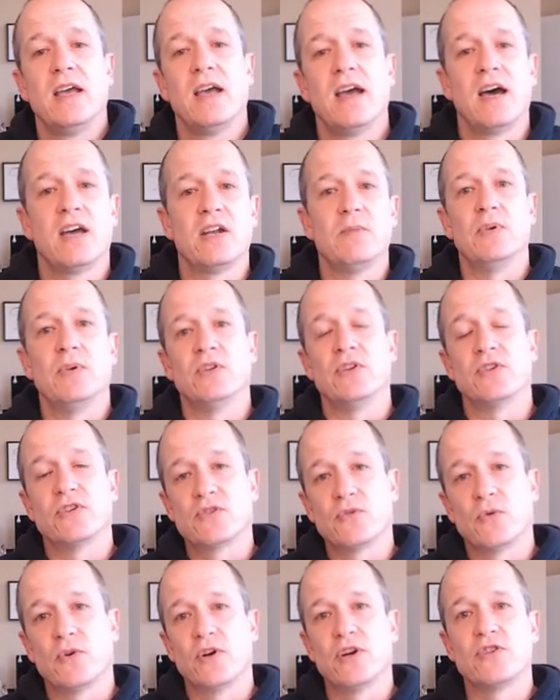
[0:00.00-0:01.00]
how to build a
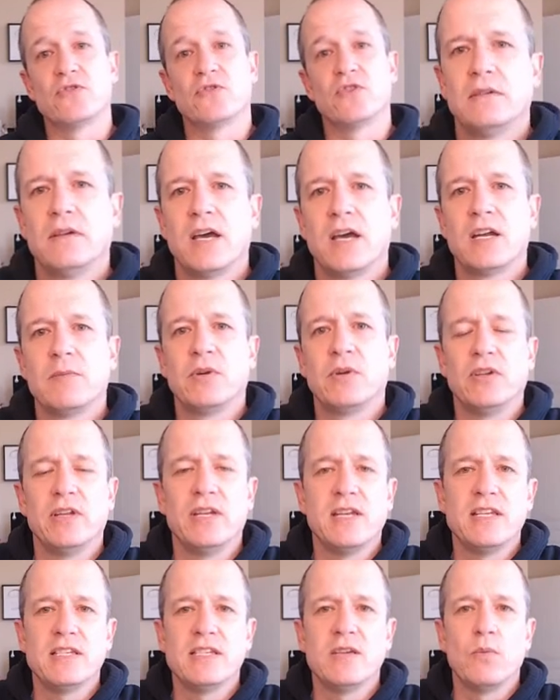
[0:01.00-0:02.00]
storage room, how to build an
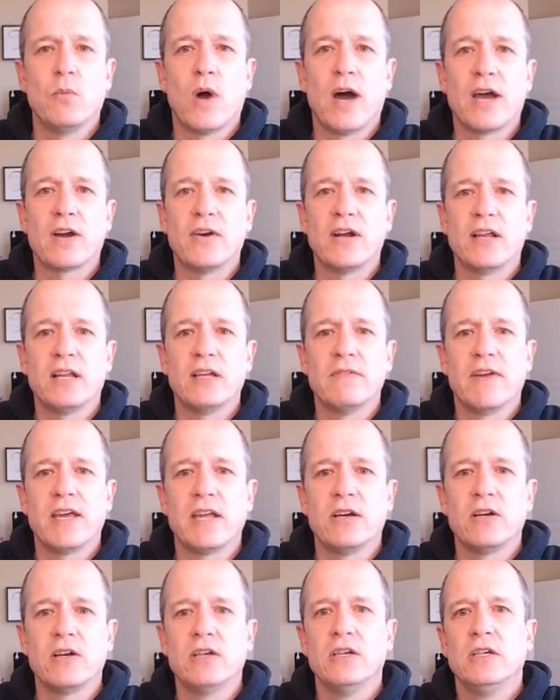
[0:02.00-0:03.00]
easy water
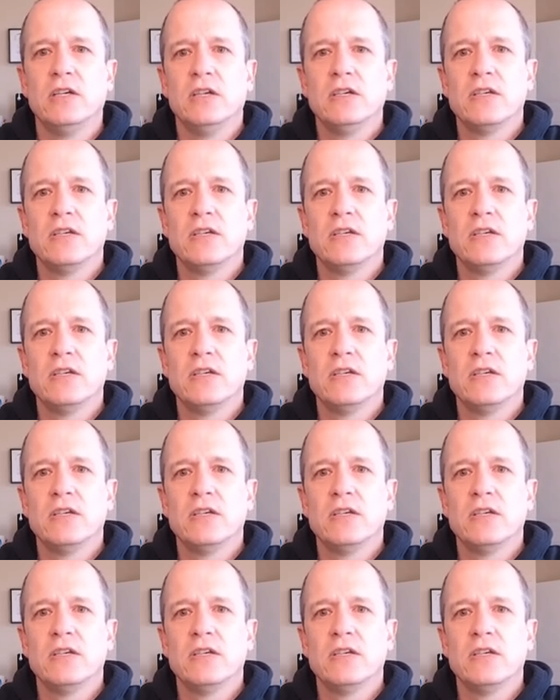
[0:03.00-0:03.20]
elevator,